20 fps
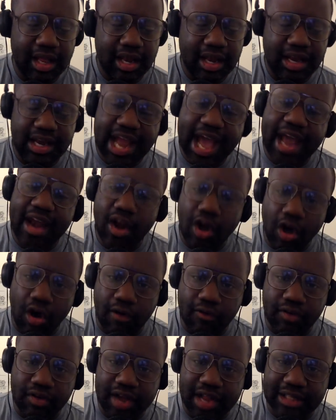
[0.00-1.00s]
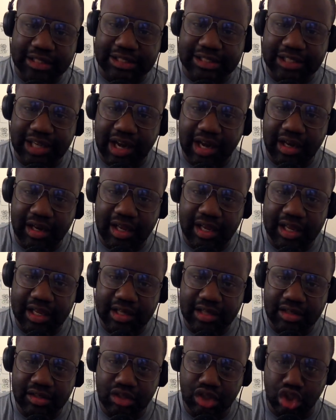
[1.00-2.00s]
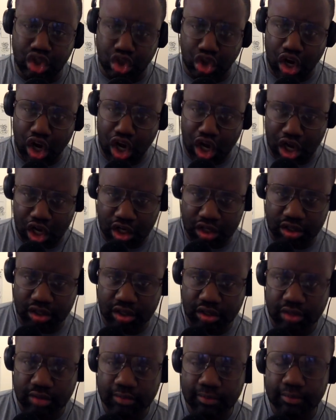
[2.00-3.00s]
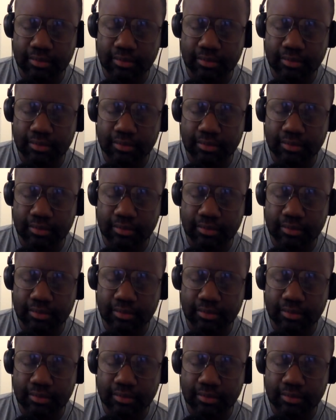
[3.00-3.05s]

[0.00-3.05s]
Not over necessarily drugs